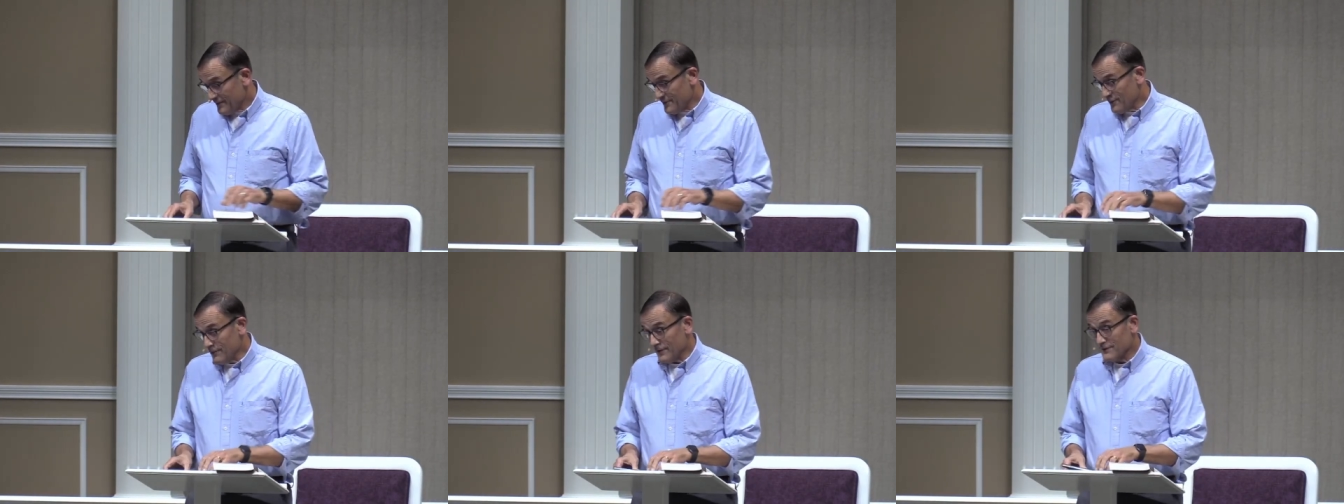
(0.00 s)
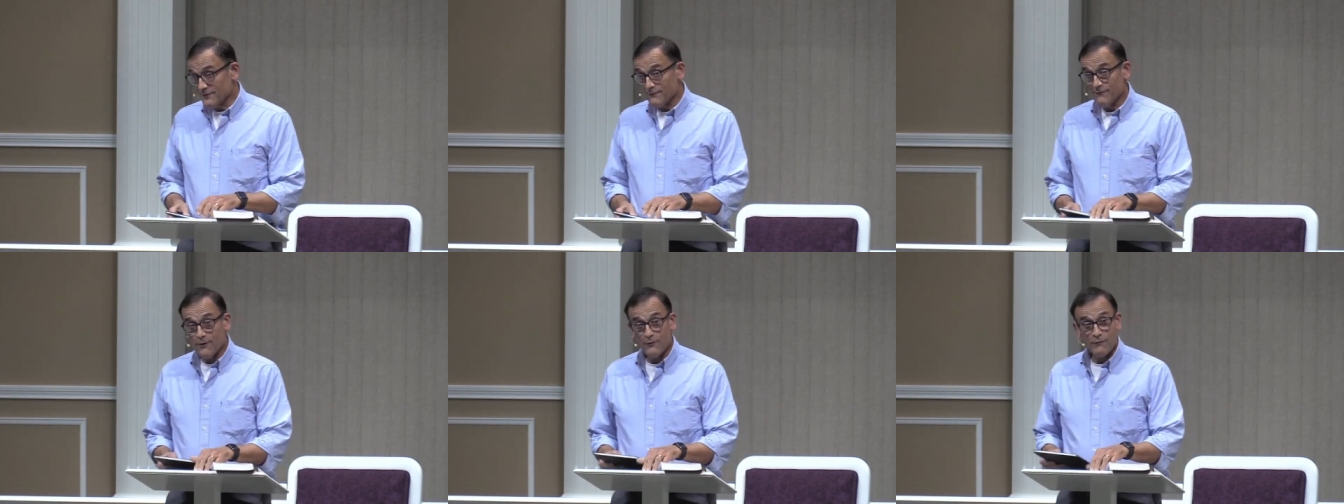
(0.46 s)
doing
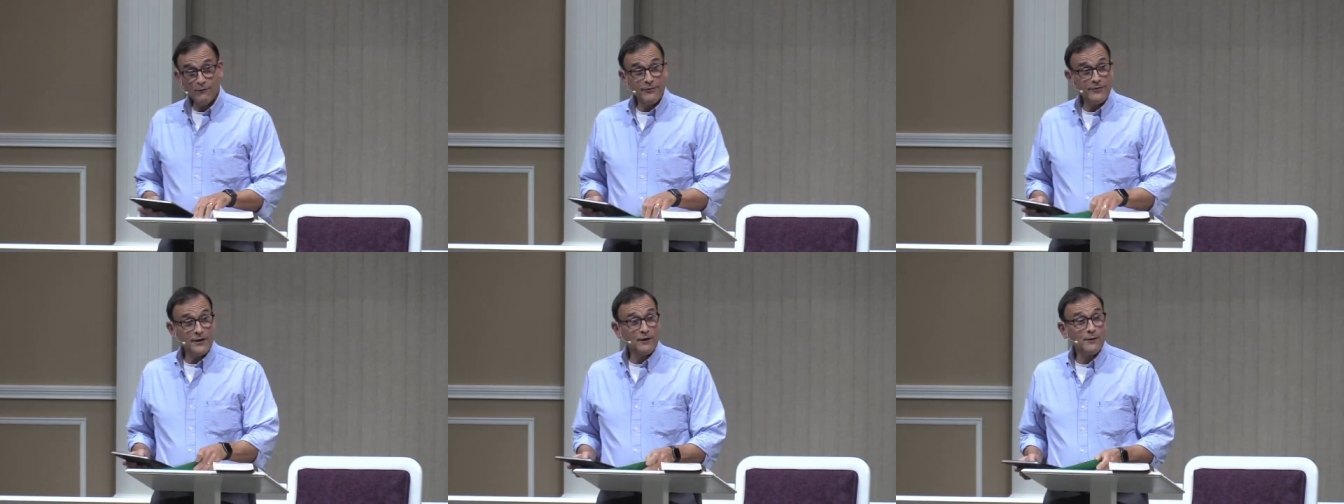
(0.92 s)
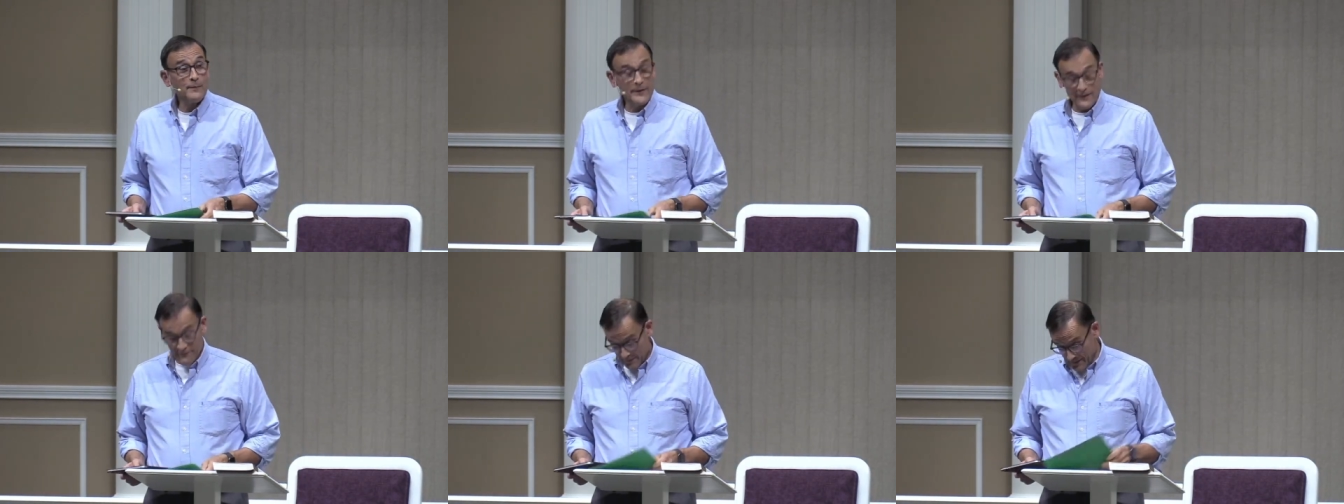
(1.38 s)
some vocal
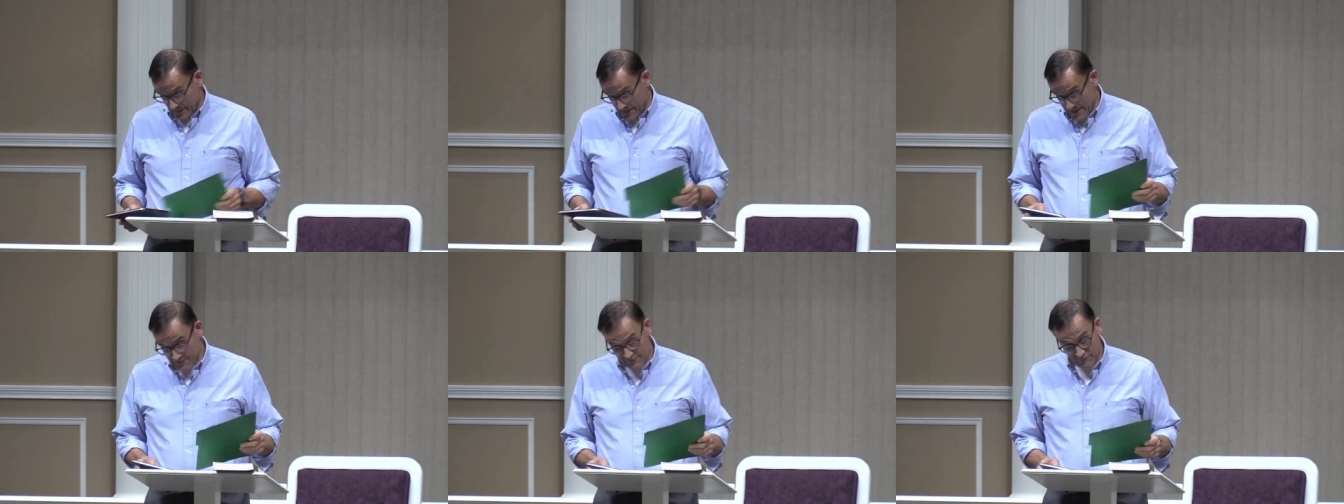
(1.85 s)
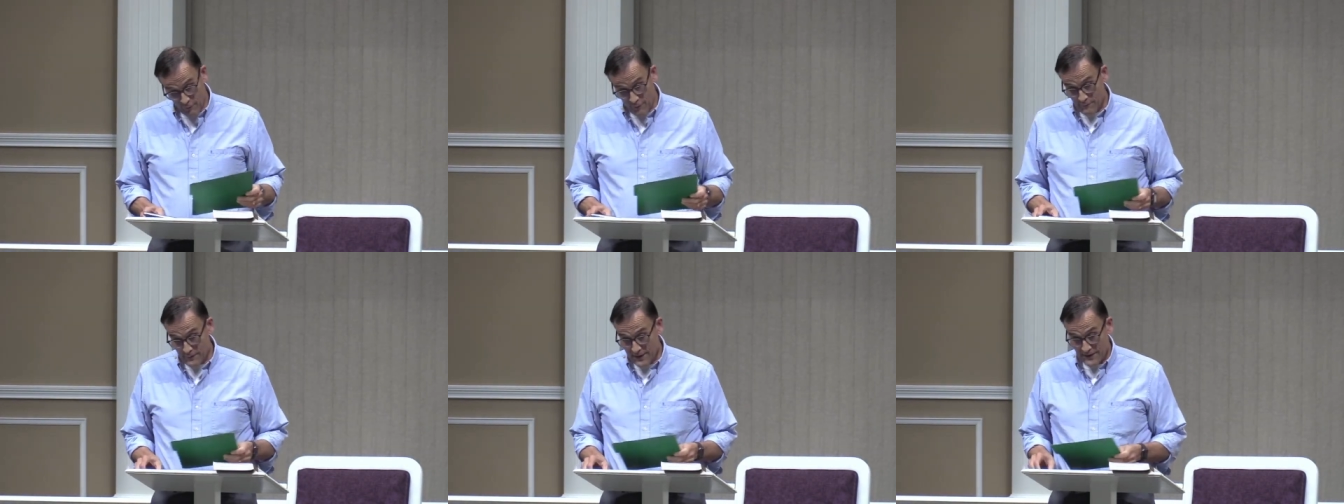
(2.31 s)
therapy for the last
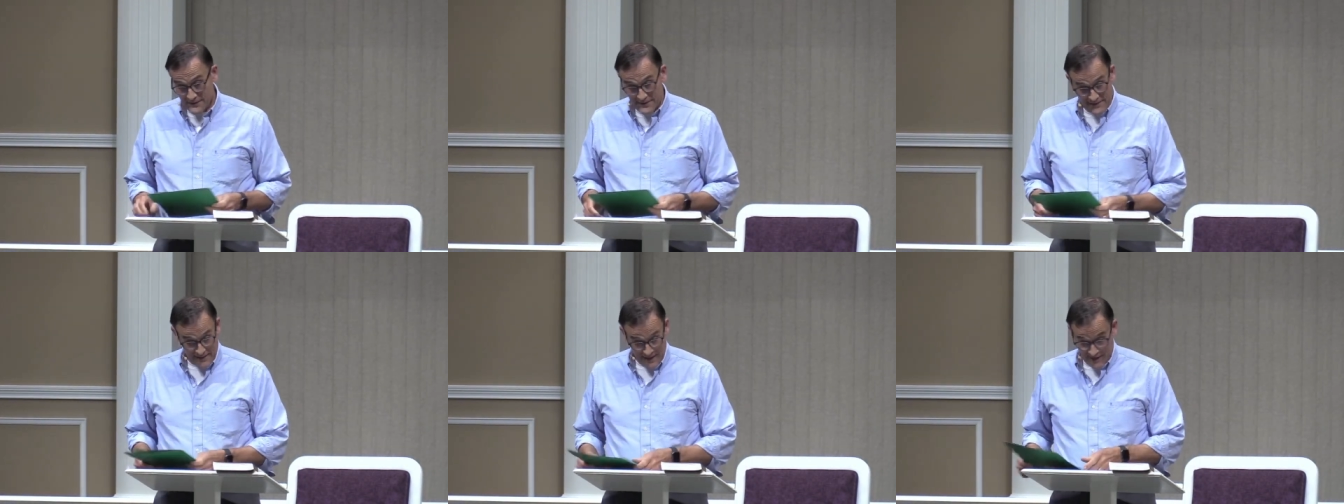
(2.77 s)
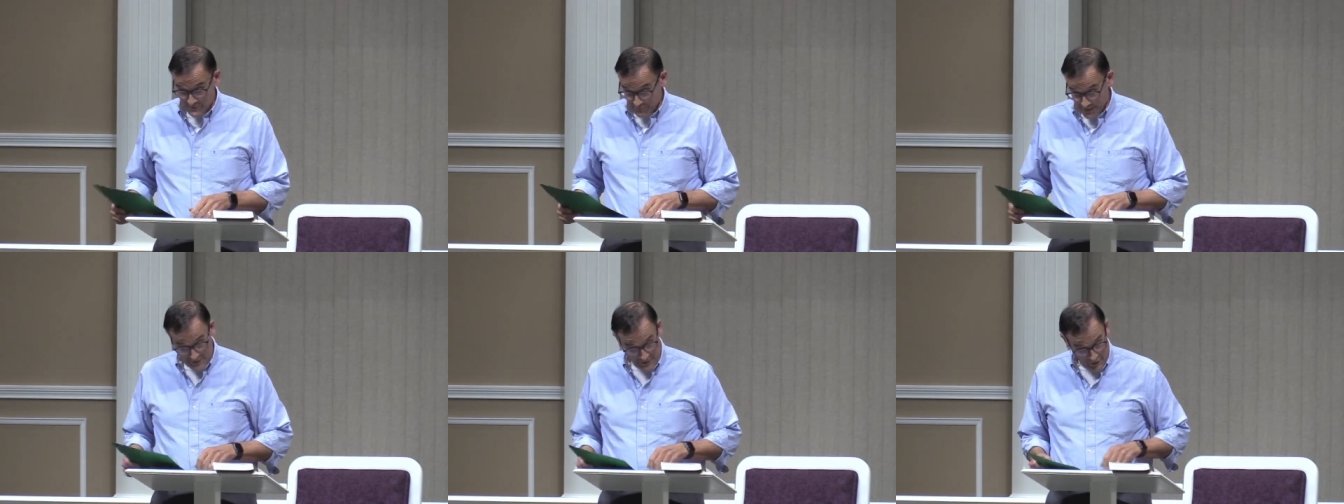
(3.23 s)
four months as
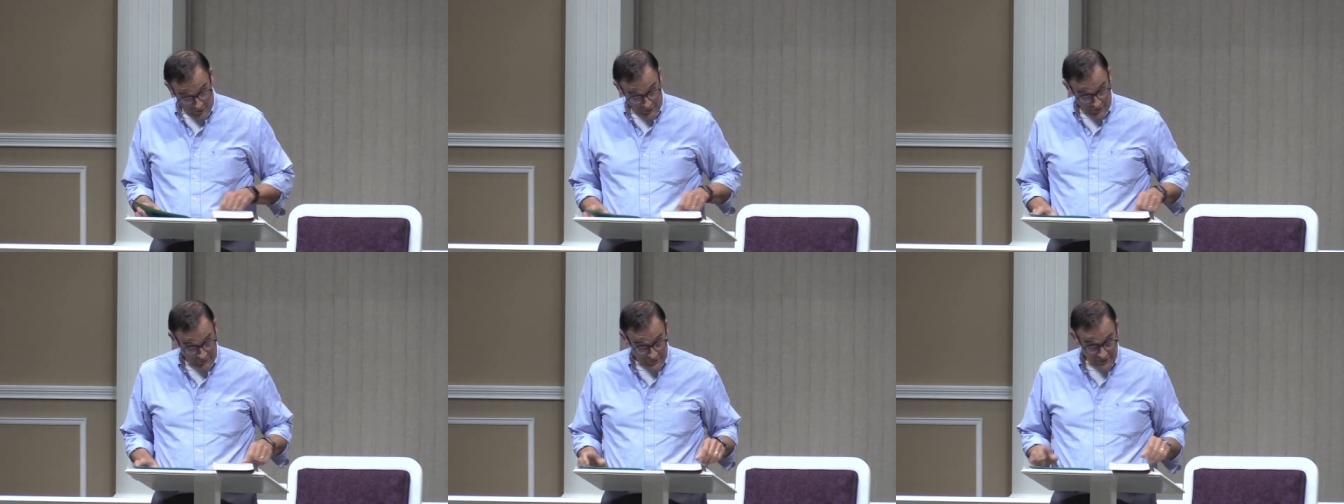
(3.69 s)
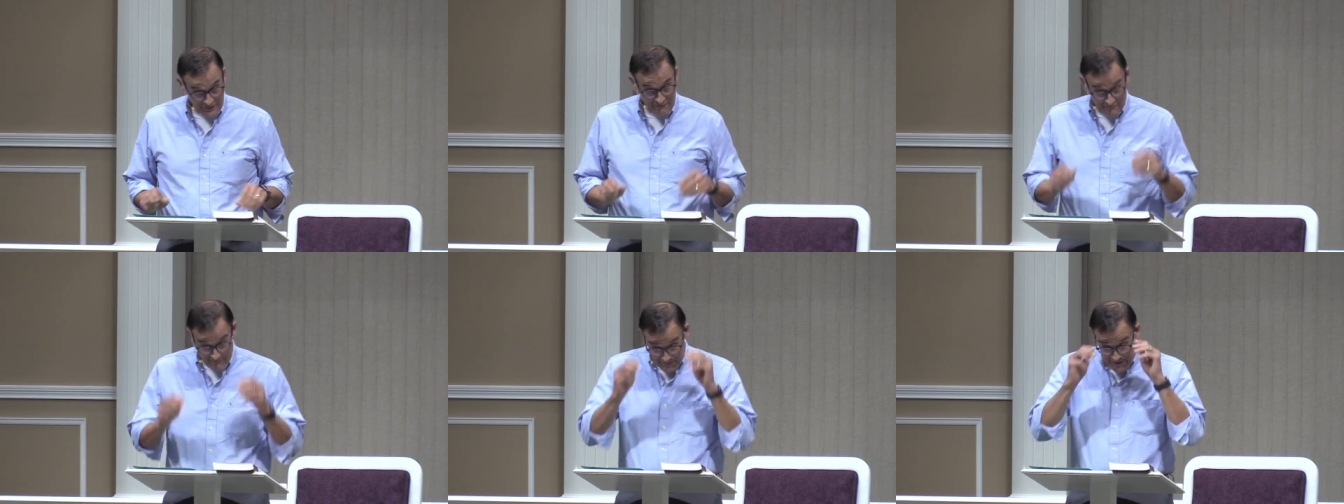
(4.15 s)
a result of
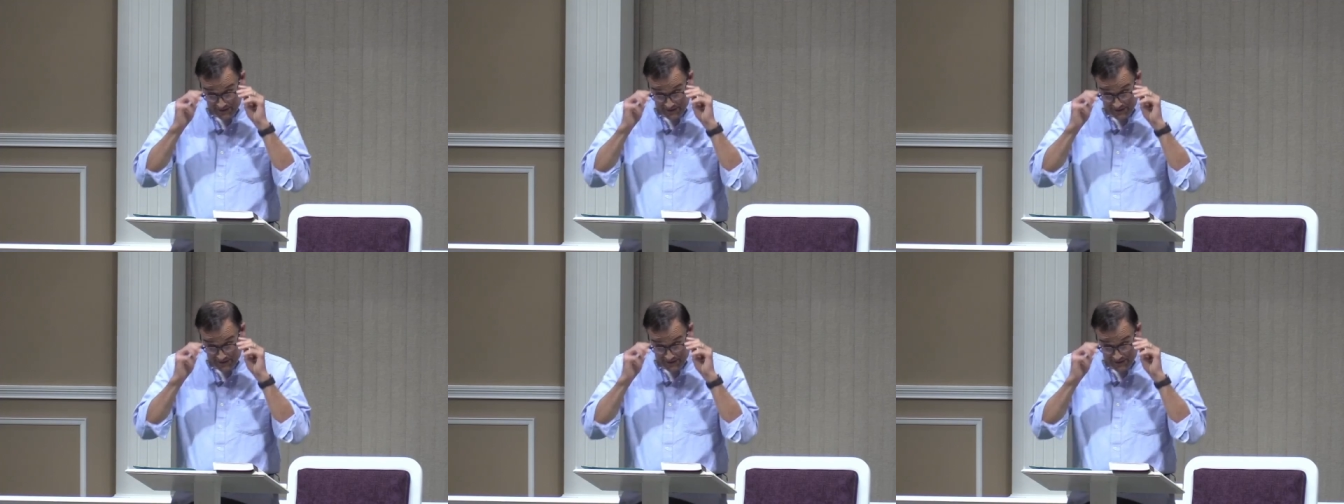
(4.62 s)
some